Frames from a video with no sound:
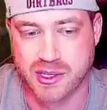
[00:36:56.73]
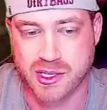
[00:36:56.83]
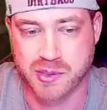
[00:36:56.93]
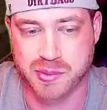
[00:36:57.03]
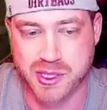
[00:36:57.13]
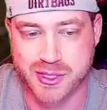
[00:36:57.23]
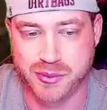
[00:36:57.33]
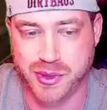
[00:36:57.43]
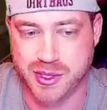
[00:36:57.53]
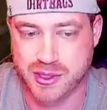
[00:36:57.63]
completely
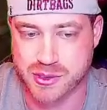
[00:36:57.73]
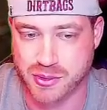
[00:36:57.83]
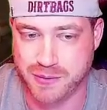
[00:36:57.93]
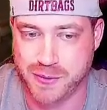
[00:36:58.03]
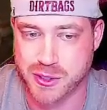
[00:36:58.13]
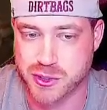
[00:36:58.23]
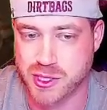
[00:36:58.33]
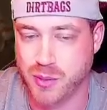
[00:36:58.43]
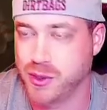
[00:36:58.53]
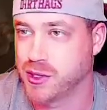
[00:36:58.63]
within the terrain feature, so
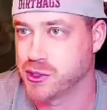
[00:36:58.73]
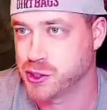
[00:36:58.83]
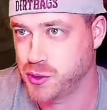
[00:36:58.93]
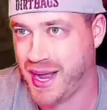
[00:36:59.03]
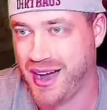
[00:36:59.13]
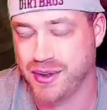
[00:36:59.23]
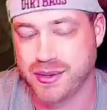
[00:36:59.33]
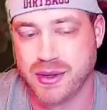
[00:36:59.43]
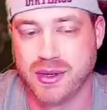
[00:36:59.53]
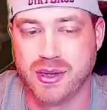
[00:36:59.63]
that way you can shoot out
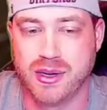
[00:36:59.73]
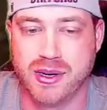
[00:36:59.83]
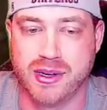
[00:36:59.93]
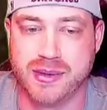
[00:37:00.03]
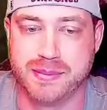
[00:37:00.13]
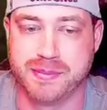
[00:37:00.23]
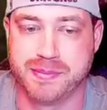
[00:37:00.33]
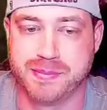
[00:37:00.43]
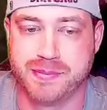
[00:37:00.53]
um,